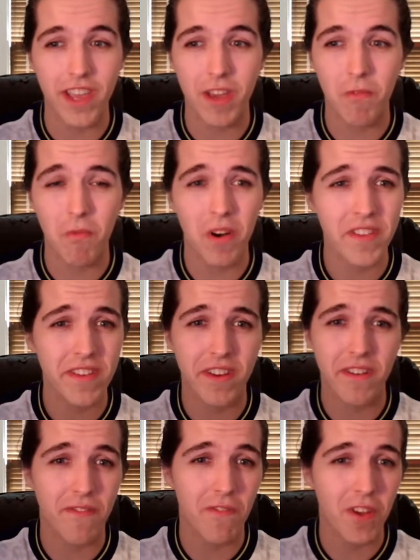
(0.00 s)
it wasn't a
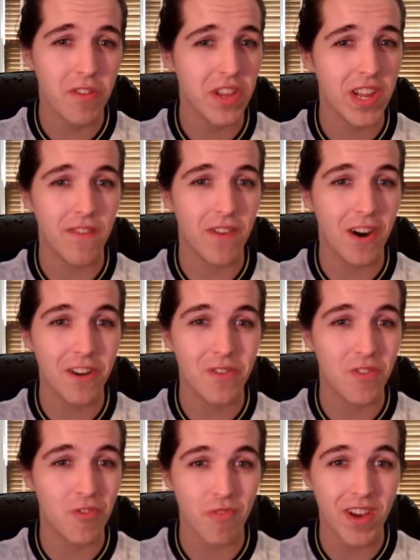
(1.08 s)
feeling of utter
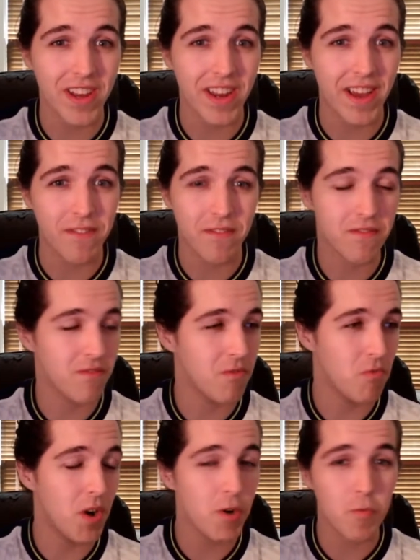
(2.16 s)
dread of
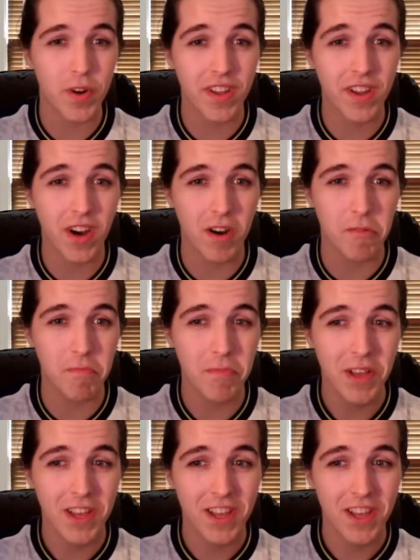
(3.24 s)
what would come